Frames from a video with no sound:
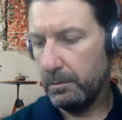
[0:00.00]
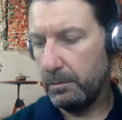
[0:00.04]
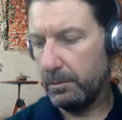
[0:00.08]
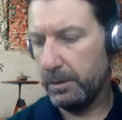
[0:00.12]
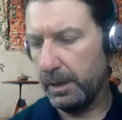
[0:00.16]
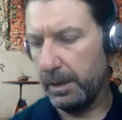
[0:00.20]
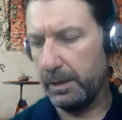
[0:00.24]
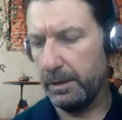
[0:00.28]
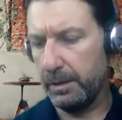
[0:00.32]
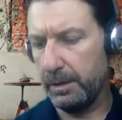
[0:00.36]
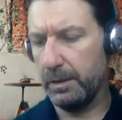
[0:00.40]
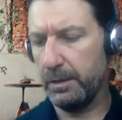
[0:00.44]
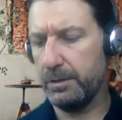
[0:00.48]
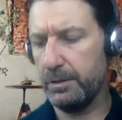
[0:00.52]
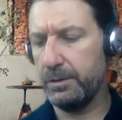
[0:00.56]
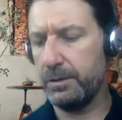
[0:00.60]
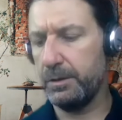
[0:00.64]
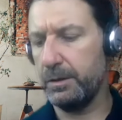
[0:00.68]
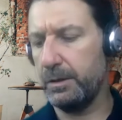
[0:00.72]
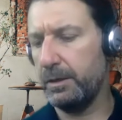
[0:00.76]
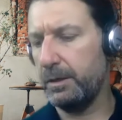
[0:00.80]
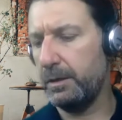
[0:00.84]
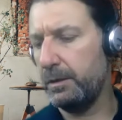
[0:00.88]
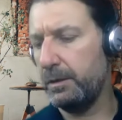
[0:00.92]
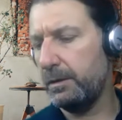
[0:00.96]
Okay,
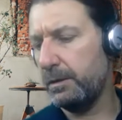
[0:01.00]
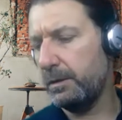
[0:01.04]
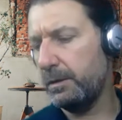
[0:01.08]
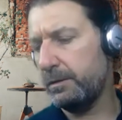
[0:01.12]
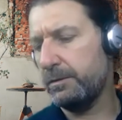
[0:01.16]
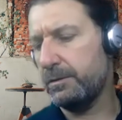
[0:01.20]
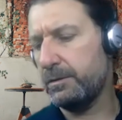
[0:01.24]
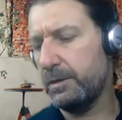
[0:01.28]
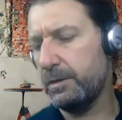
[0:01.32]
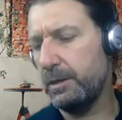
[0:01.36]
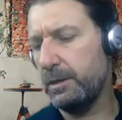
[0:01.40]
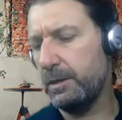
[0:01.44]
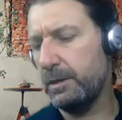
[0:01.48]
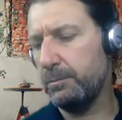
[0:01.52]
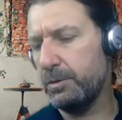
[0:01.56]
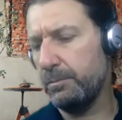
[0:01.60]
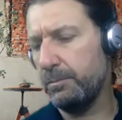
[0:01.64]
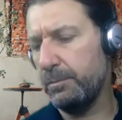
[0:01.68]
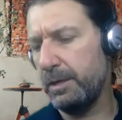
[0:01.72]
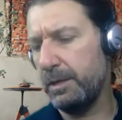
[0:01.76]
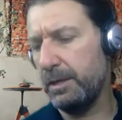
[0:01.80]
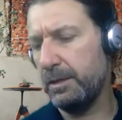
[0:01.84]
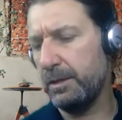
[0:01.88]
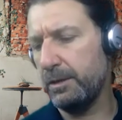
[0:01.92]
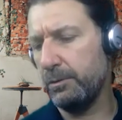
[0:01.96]
let's see. It seems
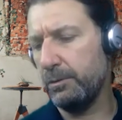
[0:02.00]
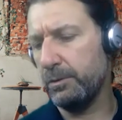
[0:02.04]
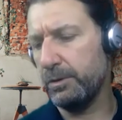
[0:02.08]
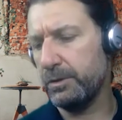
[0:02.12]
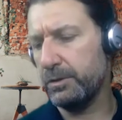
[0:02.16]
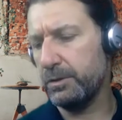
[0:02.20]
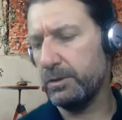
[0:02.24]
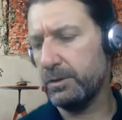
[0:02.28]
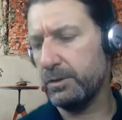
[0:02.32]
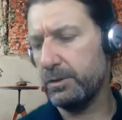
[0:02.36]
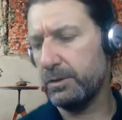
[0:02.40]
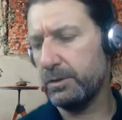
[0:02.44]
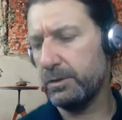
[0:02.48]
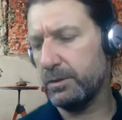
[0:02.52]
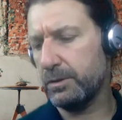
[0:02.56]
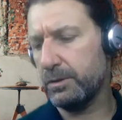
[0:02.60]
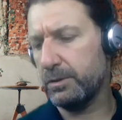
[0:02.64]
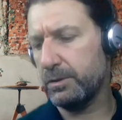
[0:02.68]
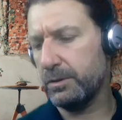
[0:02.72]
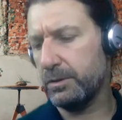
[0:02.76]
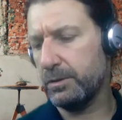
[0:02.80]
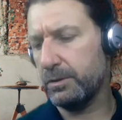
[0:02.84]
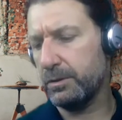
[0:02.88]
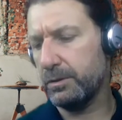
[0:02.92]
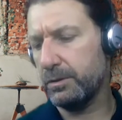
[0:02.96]
to me there
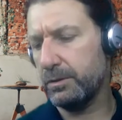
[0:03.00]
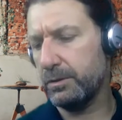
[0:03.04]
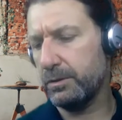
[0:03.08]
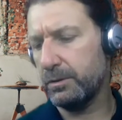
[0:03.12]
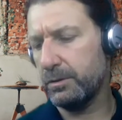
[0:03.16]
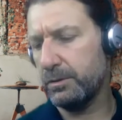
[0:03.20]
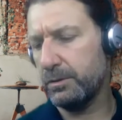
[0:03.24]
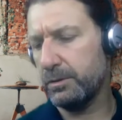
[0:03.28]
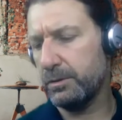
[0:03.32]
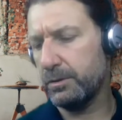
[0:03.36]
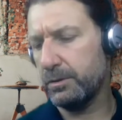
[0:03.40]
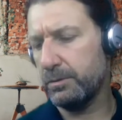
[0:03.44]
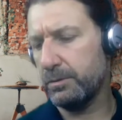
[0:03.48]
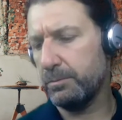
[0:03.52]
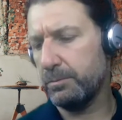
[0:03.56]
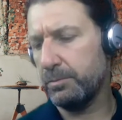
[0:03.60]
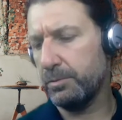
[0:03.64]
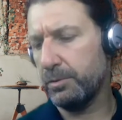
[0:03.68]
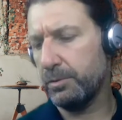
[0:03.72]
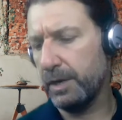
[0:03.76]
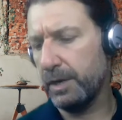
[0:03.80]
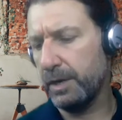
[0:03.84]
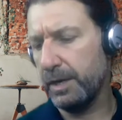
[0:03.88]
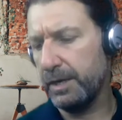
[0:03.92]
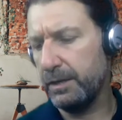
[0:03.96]
was
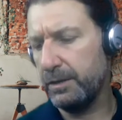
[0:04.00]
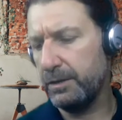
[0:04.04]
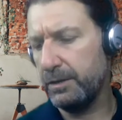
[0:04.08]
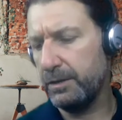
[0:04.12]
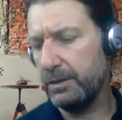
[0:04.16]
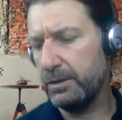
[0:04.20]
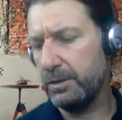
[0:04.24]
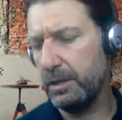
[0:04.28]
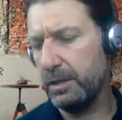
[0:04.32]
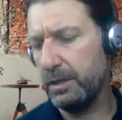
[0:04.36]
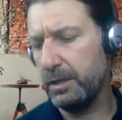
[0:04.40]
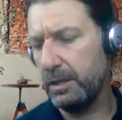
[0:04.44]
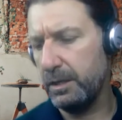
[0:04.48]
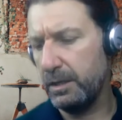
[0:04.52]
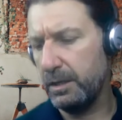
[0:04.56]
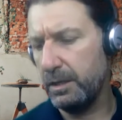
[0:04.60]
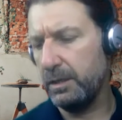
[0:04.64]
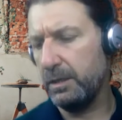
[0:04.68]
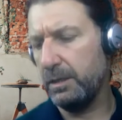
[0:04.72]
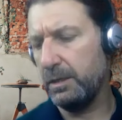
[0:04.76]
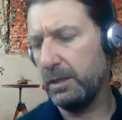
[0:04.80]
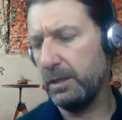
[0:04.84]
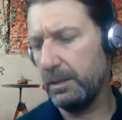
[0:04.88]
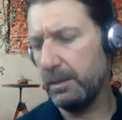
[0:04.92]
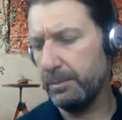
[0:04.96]

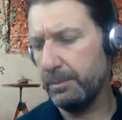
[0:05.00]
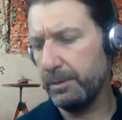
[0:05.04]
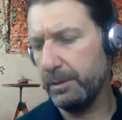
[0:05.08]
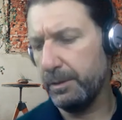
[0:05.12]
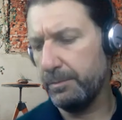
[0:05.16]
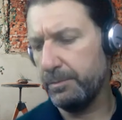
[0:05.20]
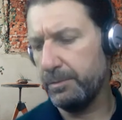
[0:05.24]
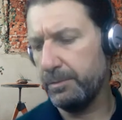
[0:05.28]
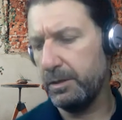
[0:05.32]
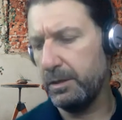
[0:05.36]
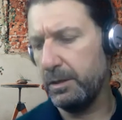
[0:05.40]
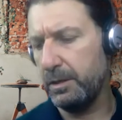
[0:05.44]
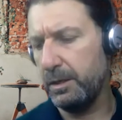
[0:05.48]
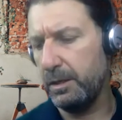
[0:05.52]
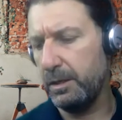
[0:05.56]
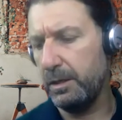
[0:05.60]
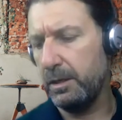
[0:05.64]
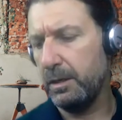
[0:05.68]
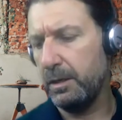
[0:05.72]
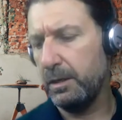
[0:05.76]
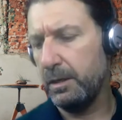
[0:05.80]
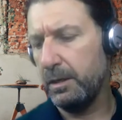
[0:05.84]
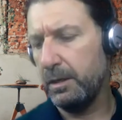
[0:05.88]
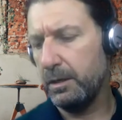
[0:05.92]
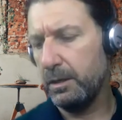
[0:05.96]
pregnancy, epilepsy,
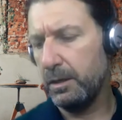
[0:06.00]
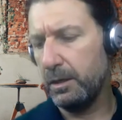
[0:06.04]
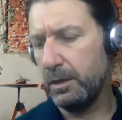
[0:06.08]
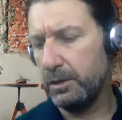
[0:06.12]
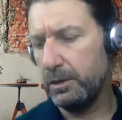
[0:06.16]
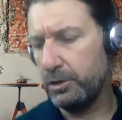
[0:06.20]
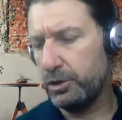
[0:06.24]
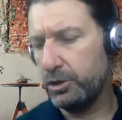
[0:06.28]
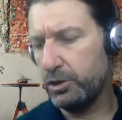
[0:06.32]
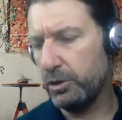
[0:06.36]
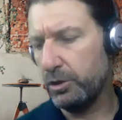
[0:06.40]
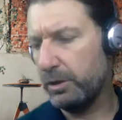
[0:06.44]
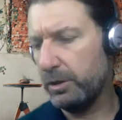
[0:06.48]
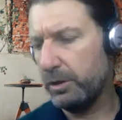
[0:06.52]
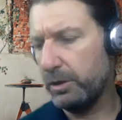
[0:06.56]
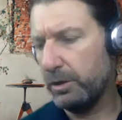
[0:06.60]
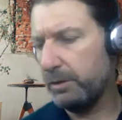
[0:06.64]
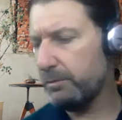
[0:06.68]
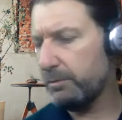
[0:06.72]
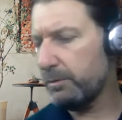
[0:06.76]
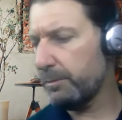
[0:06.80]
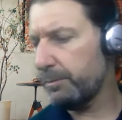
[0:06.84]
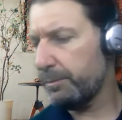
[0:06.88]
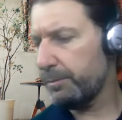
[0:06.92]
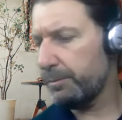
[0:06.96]
joint
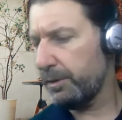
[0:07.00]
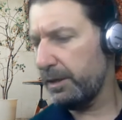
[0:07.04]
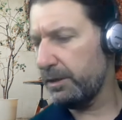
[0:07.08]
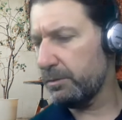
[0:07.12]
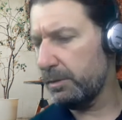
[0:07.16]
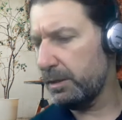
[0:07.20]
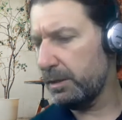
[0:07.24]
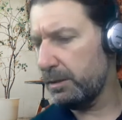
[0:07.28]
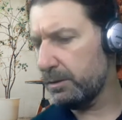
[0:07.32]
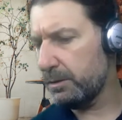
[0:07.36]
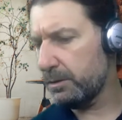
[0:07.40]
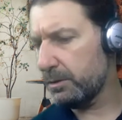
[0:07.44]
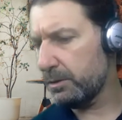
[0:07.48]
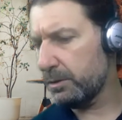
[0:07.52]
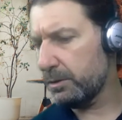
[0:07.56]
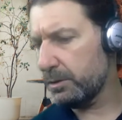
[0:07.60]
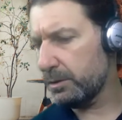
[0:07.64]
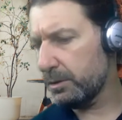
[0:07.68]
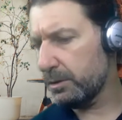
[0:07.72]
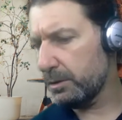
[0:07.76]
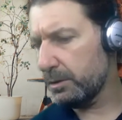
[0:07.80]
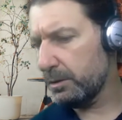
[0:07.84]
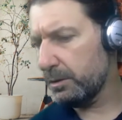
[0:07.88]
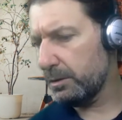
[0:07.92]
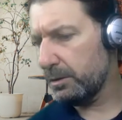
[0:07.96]

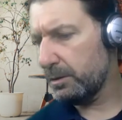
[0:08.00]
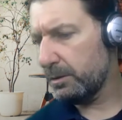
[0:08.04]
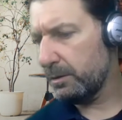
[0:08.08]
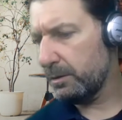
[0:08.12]
replacements.